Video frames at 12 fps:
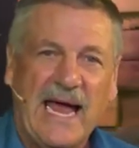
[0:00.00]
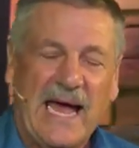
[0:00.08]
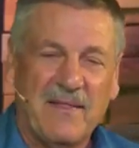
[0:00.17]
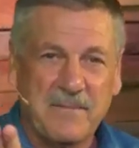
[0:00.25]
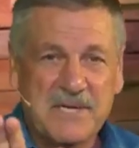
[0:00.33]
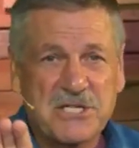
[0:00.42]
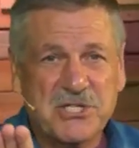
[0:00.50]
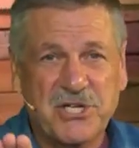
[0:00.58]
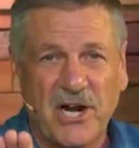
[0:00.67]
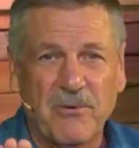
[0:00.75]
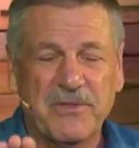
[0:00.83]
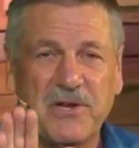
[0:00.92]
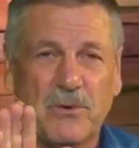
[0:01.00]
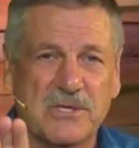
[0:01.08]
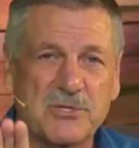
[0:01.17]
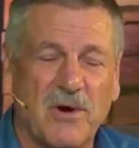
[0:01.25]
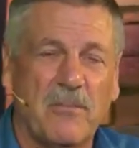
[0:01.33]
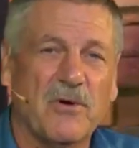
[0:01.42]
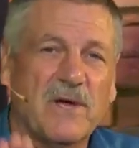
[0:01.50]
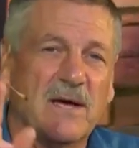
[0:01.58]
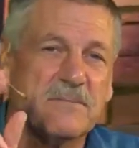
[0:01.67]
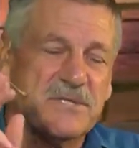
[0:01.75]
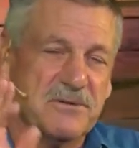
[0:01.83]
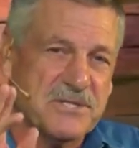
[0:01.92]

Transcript: And let me just share with you when trouble comes,